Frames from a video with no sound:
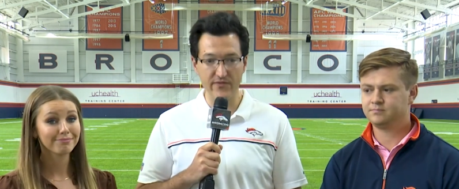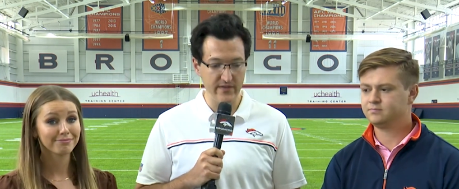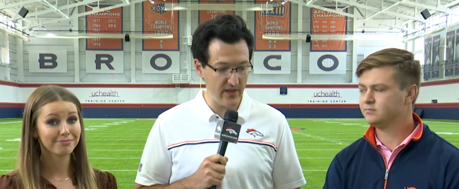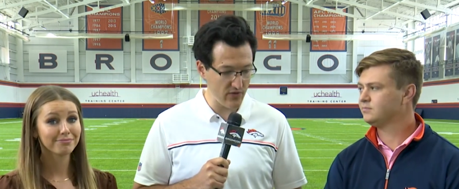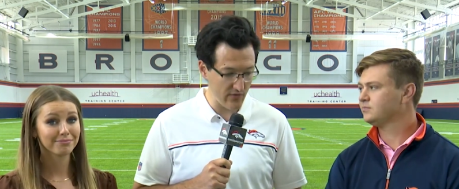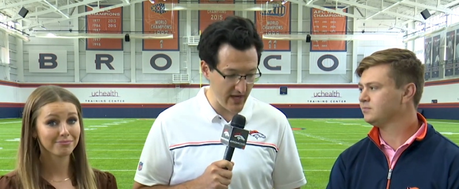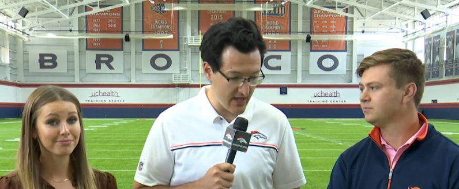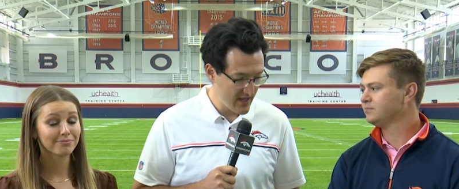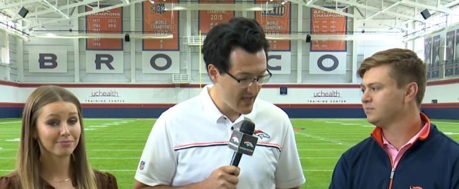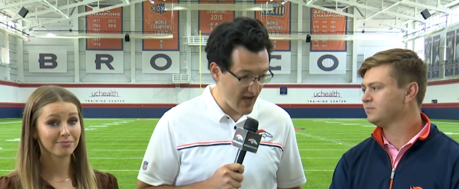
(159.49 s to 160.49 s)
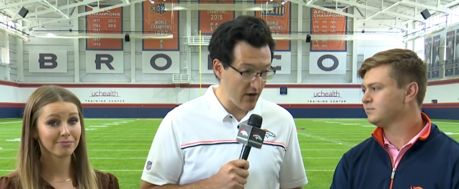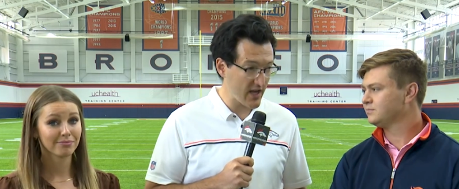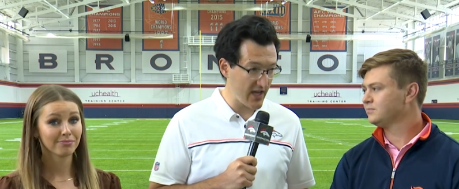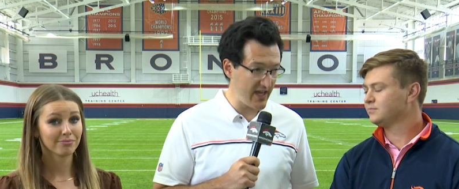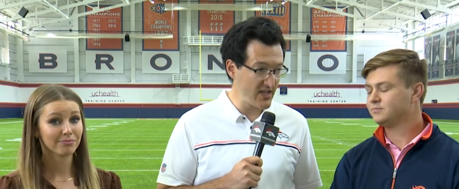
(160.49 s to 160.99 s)
Speaker 1: 53.
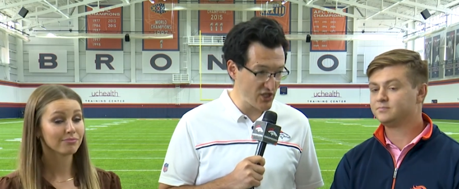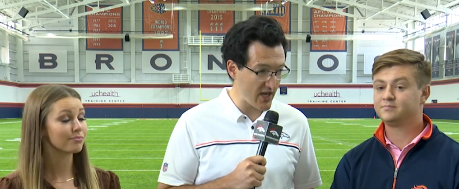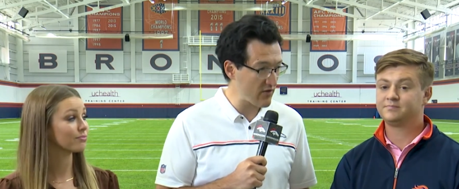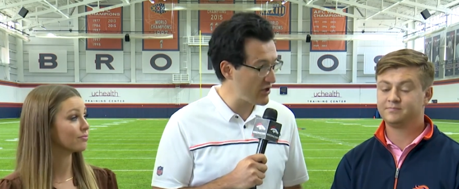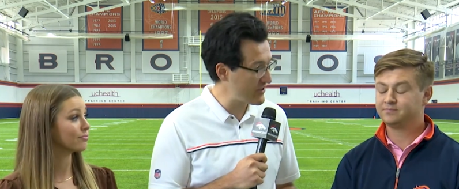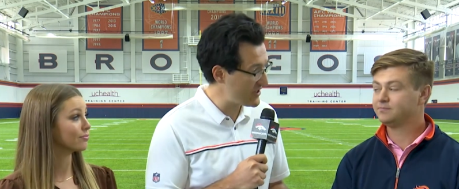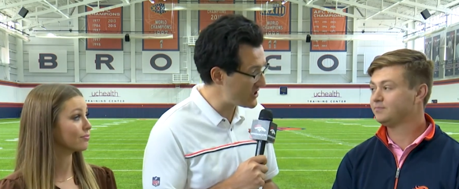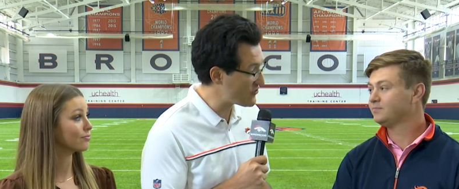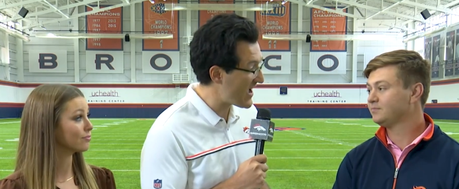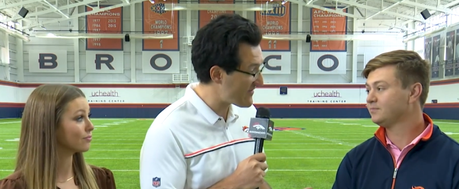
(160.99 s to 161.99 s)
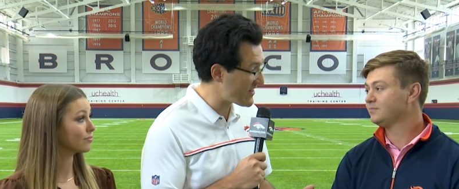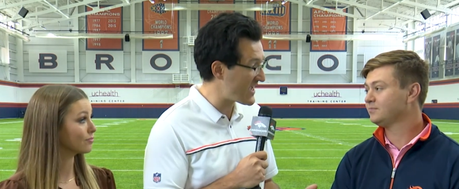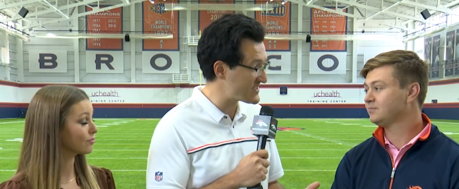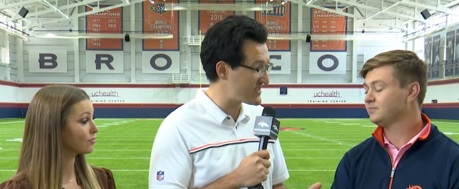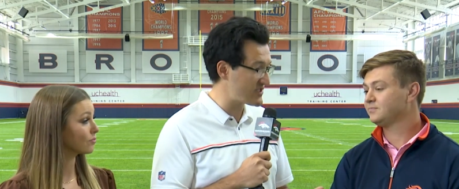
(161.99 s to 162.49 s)
Aric, in general, the draft
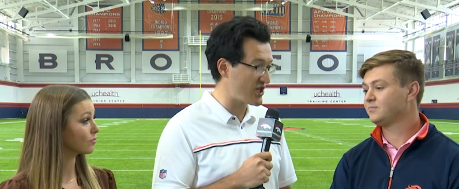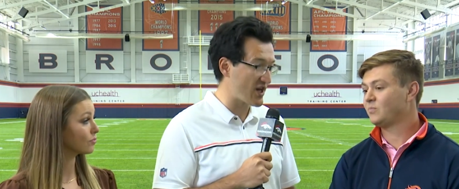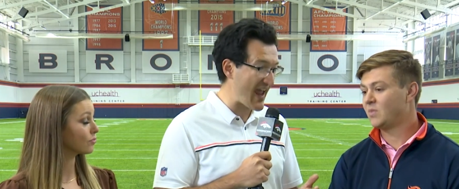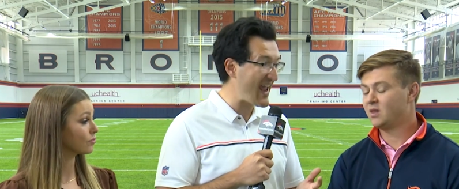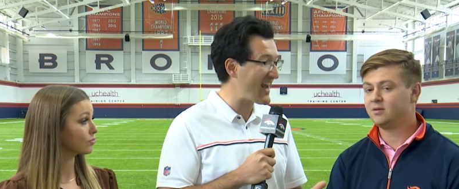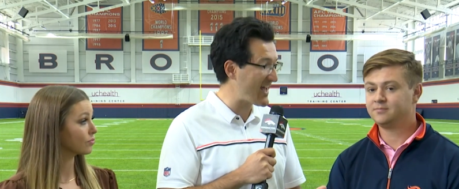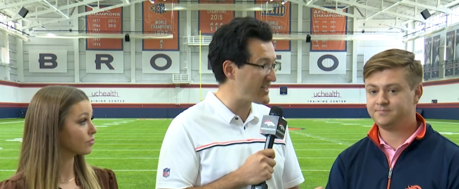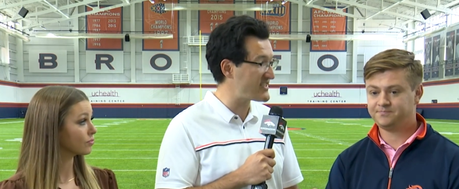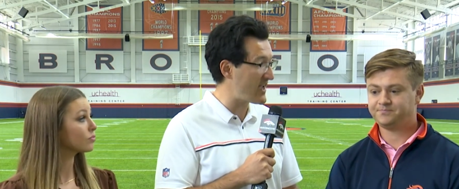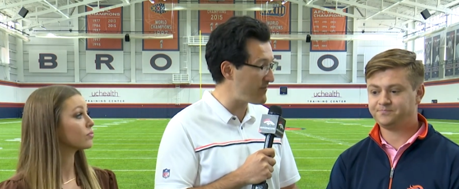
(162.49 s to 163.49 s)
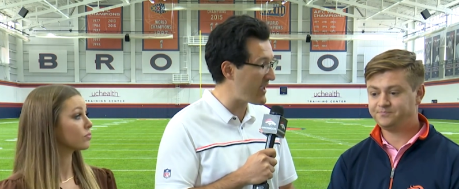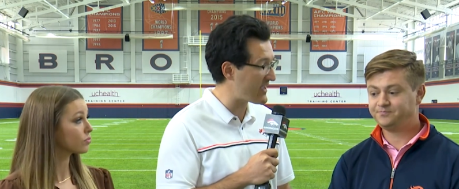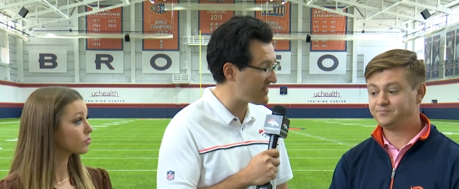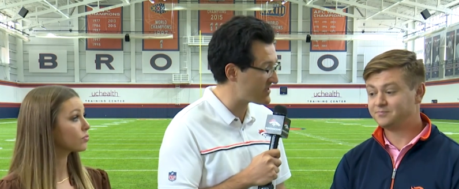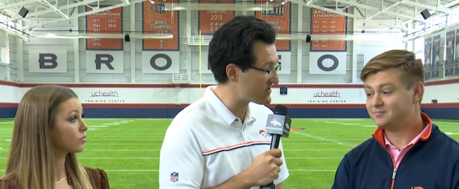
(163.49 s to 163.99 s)
class this year, eight out of 10
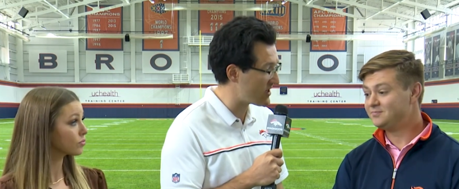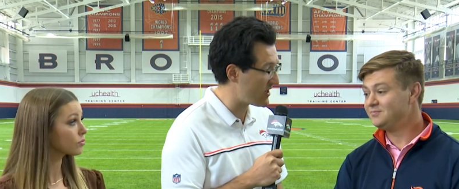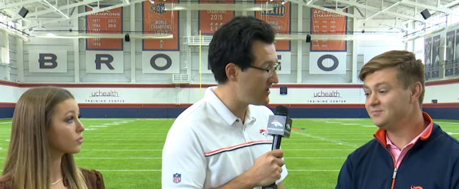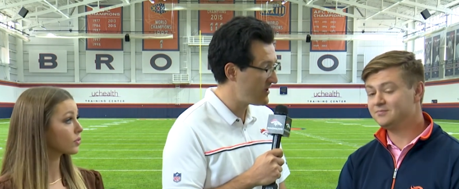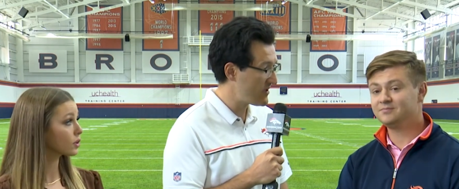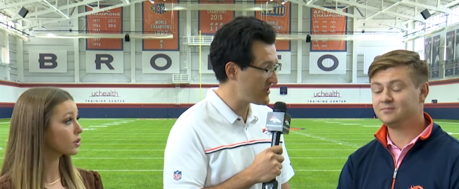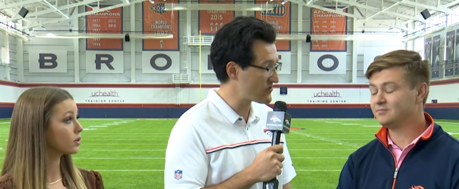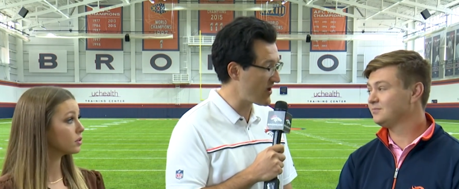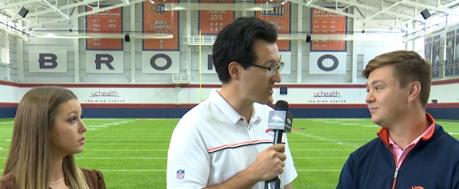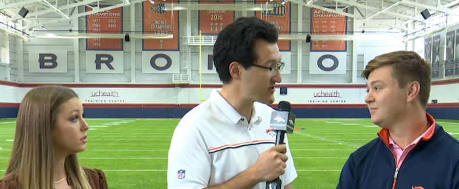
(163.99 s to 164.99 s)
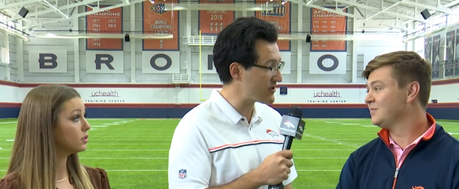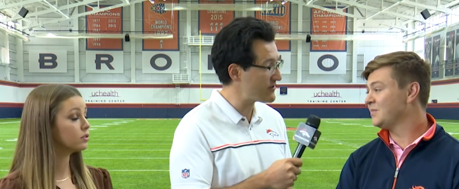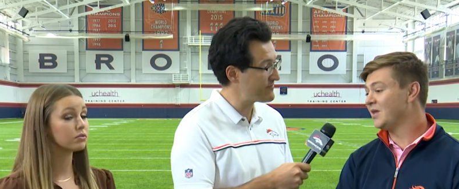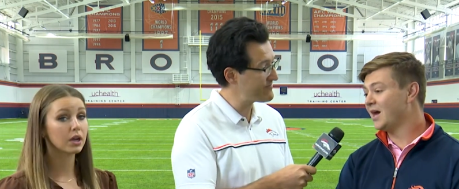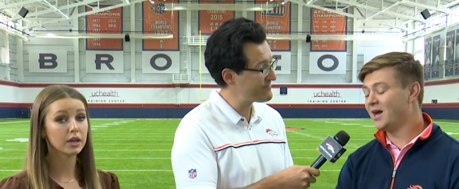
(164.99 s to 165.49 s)
making this uh, this
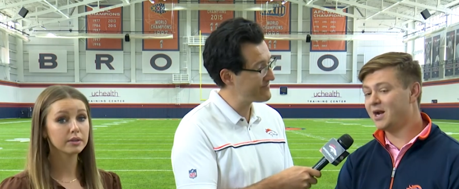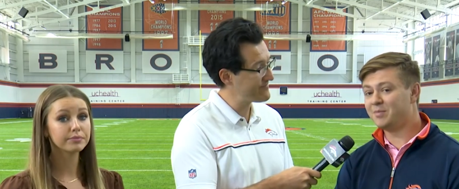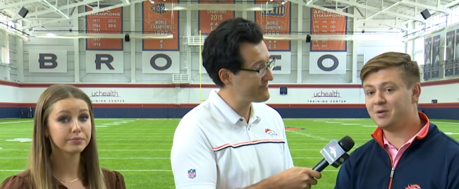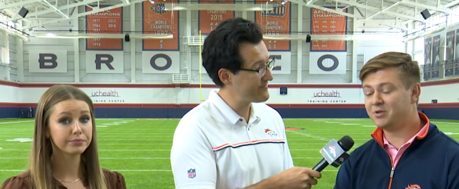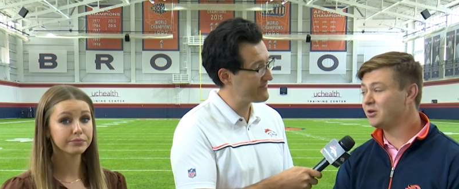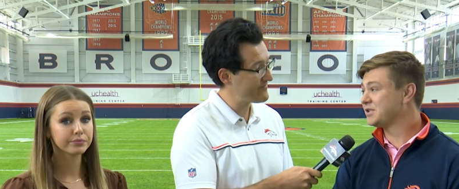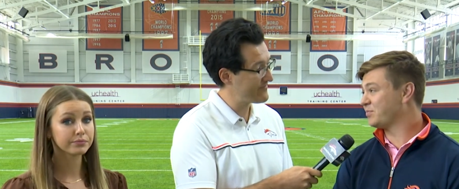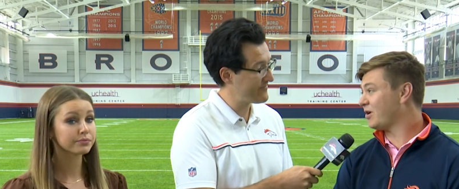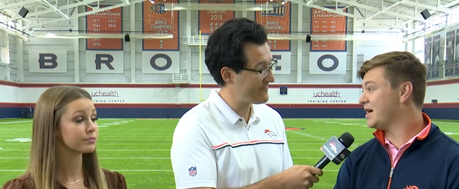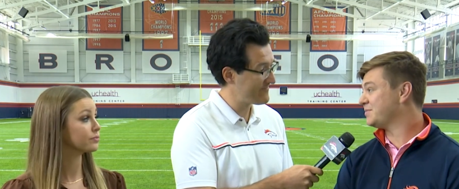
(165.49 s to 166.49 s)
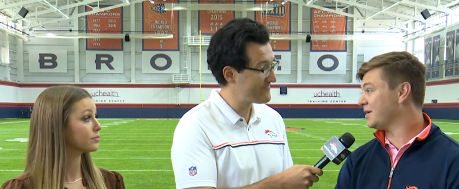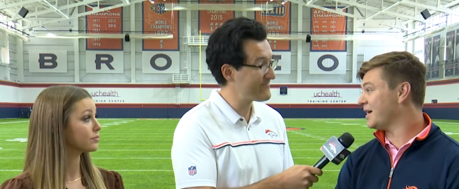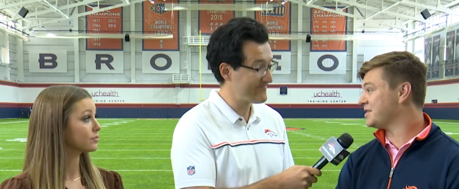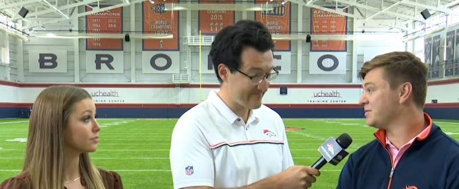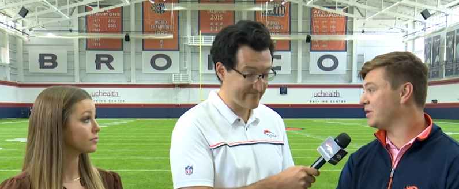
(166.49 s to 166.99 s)
roster.
Speaker 2: Yeah, and I'm, I'm a little surprised by
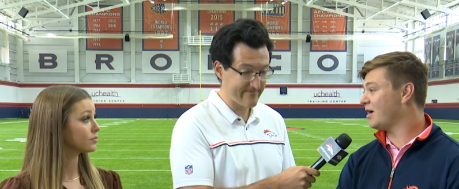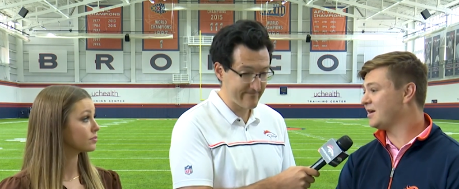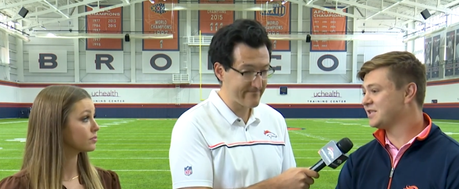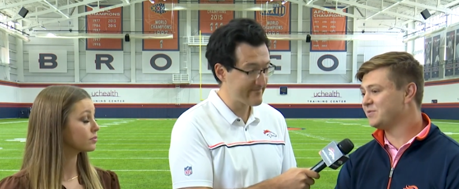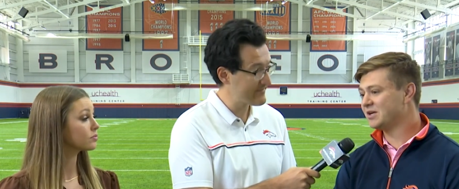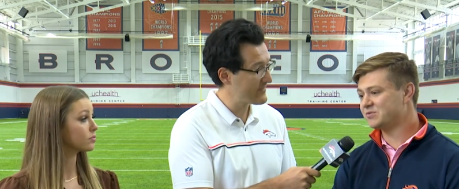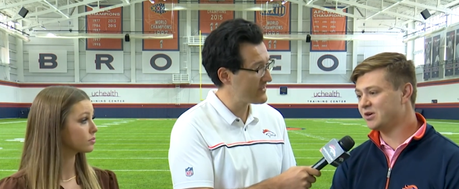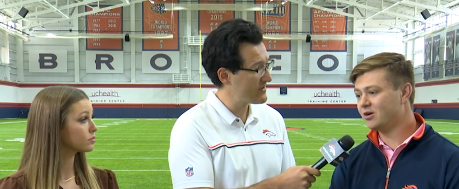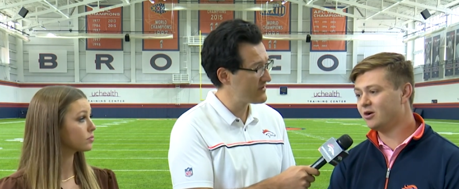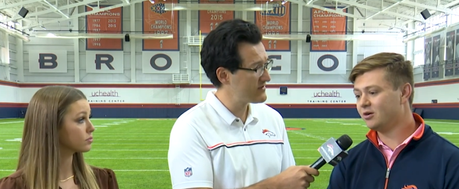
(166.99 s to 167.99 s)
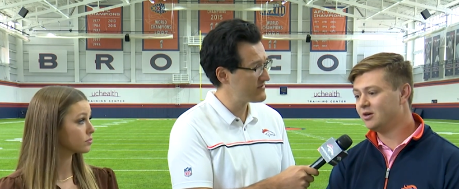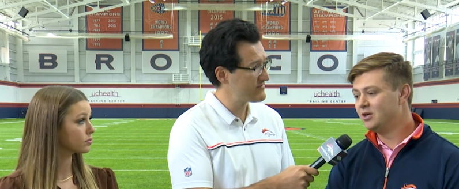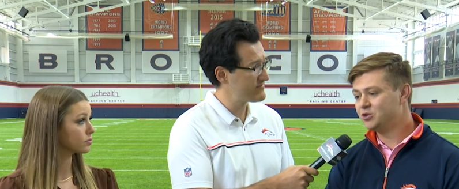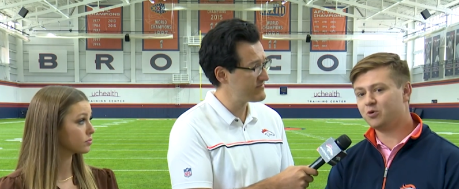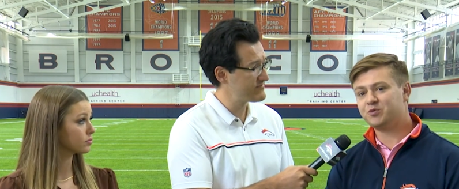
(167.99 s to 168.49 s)
that, to be honest, because we heard
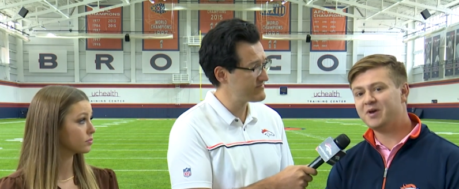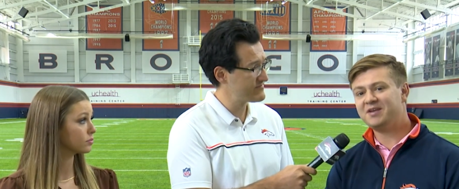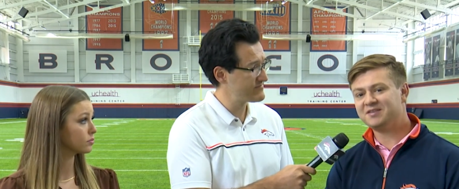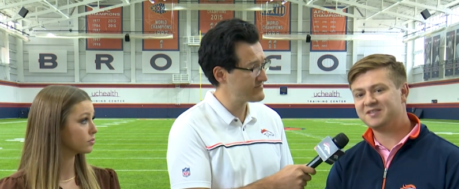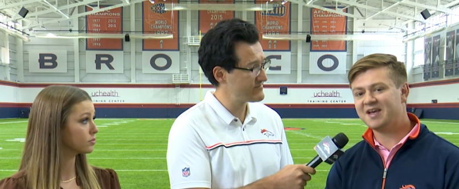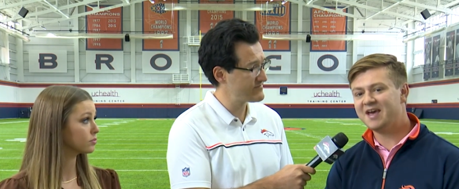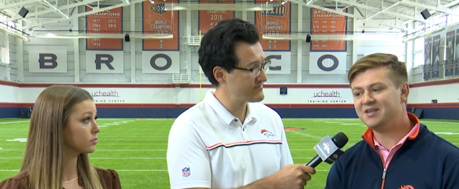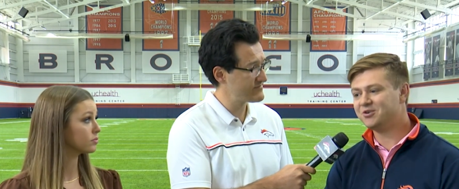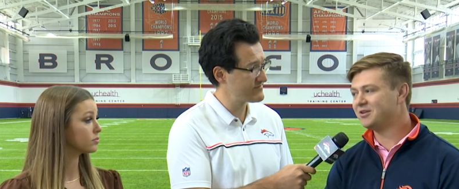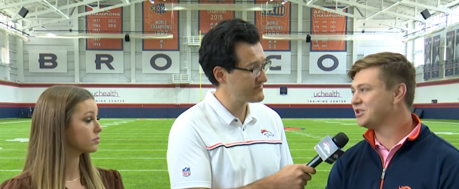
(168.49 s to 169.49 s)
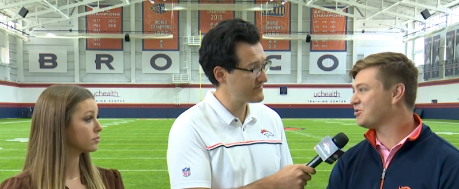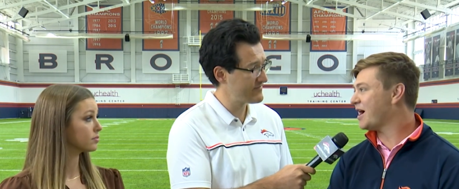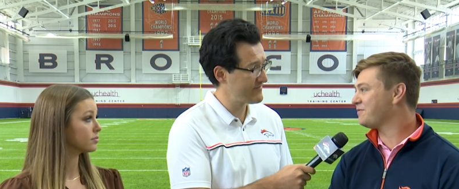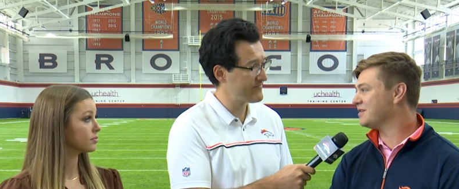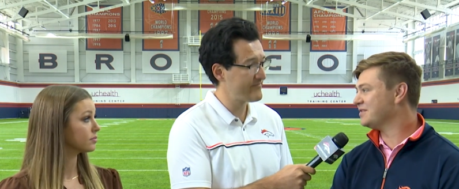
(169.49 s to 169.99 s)
George Paton say during the
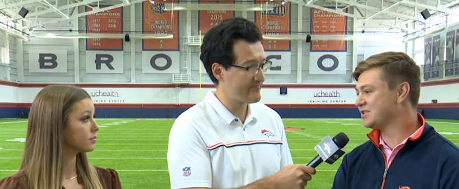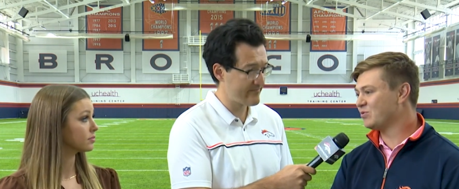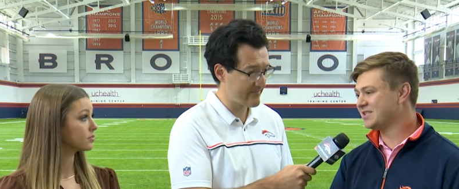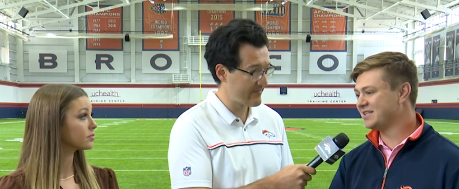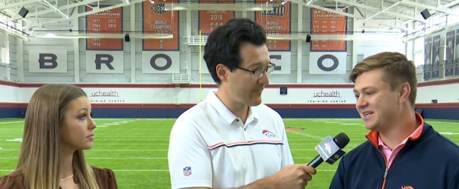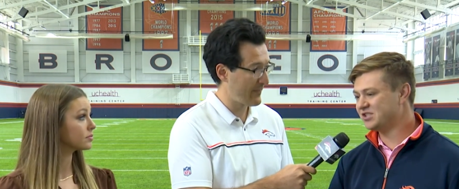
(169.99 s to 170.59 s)
draft that this wasn't a